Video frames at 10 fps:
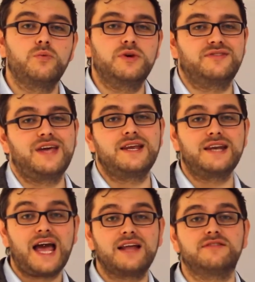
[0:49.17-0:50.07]
which then
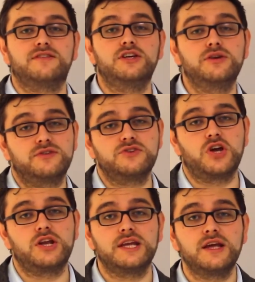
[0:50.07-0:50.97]
enhance the user
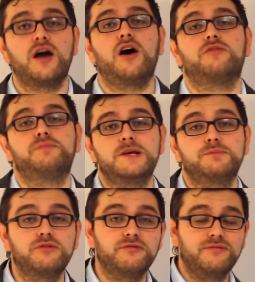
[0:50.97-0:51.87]
journey of
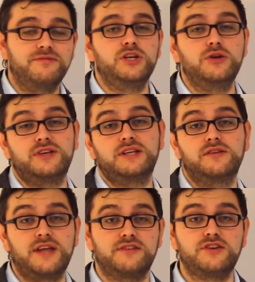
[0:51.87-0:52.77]
people using
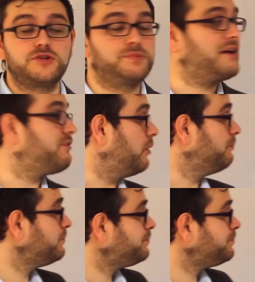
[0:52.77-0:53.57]
their search platform.